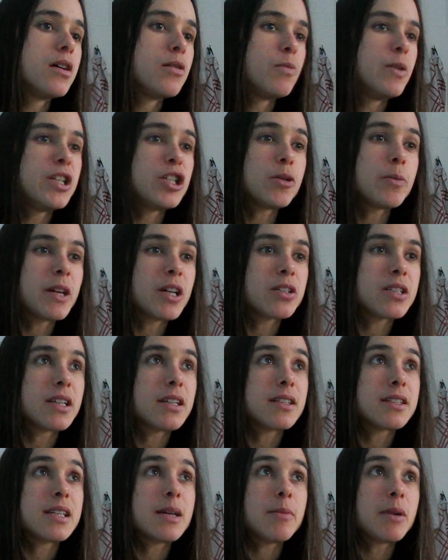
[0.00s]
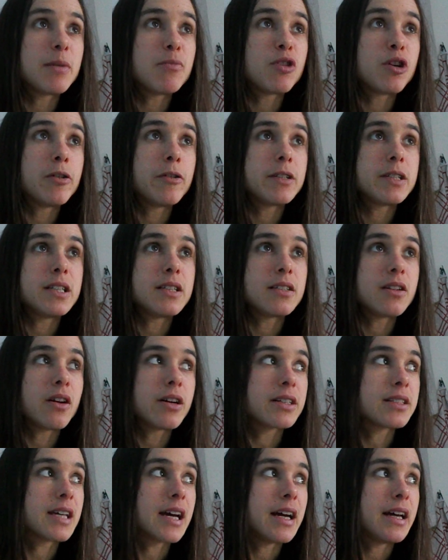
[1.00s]
We should be considered similar priority to,
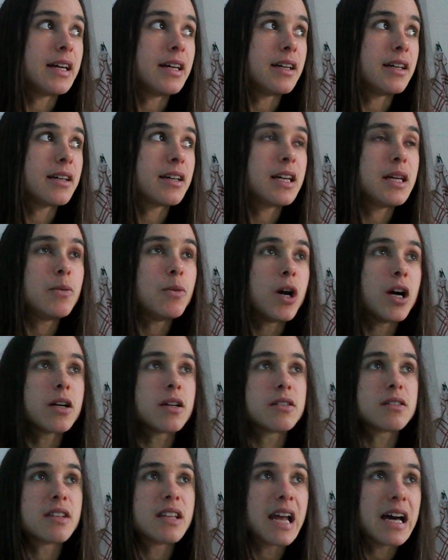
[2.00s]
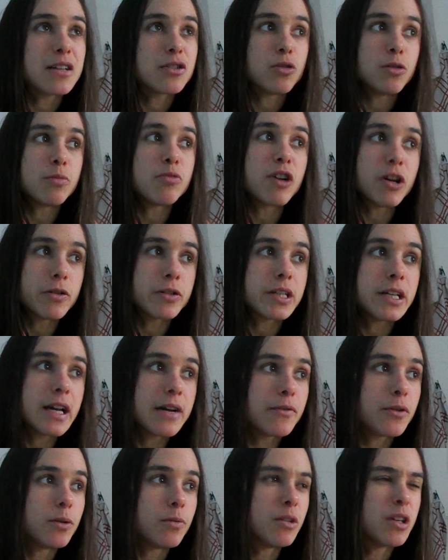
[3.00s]
like, say, key workers and that sort of priority
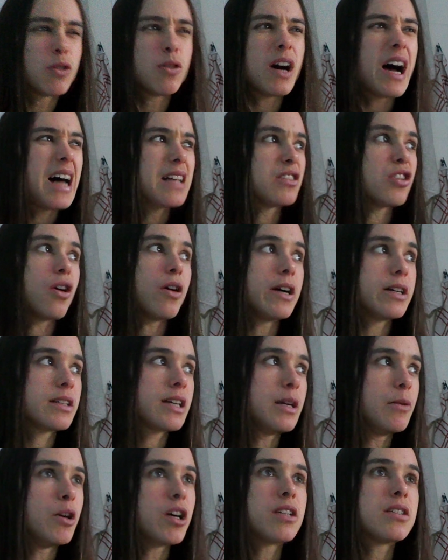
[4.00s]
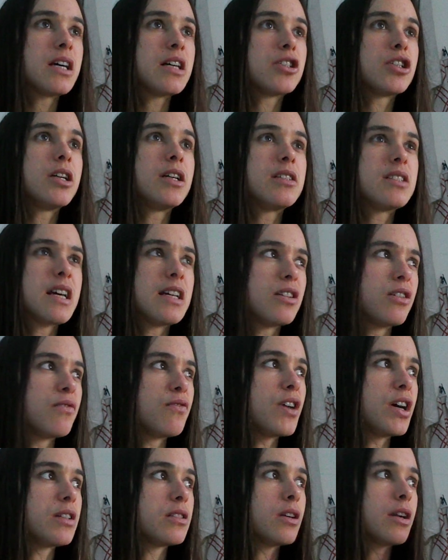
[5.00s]
level. We're not as high as key workers, actually, because they're done
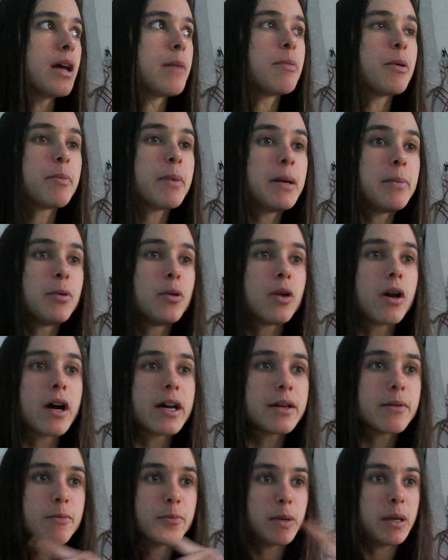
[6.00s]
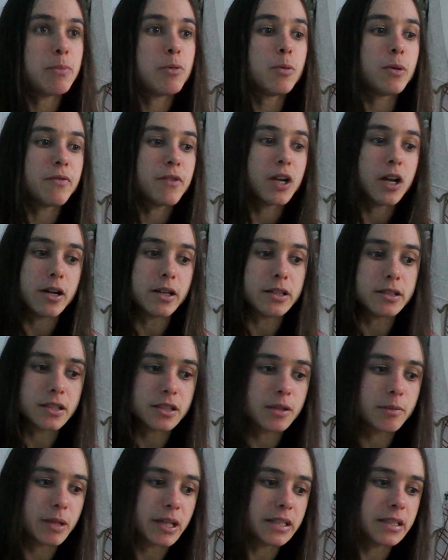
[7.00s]
first, aren't they? But people with a learning
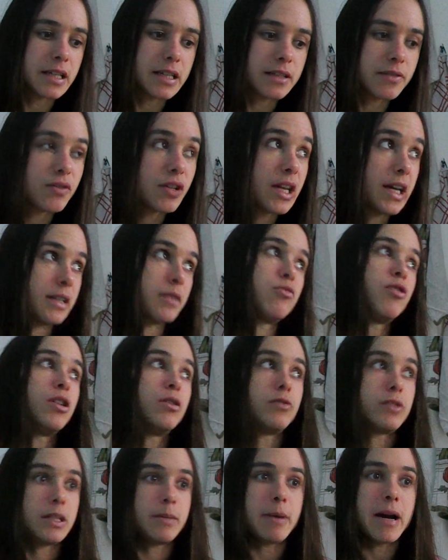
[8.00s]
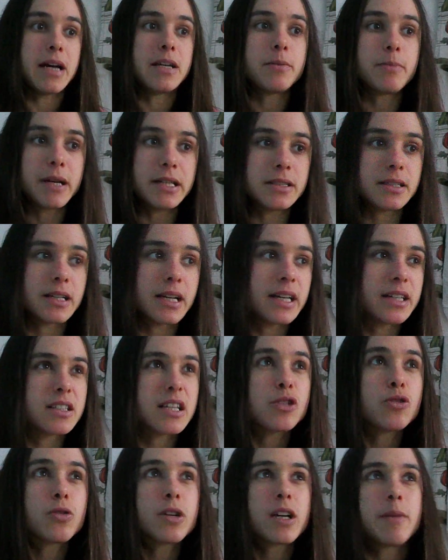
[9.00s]
disability, it's the next priority band, basically. Because
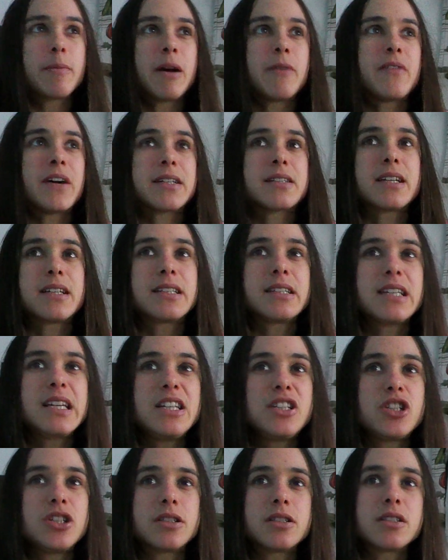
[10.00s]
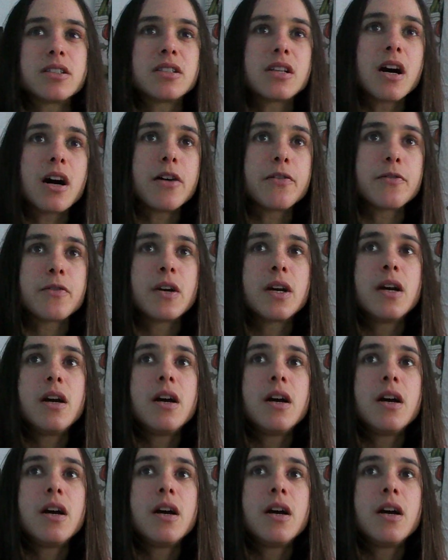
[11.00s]
they're talking about vaccinating teachers and stuff.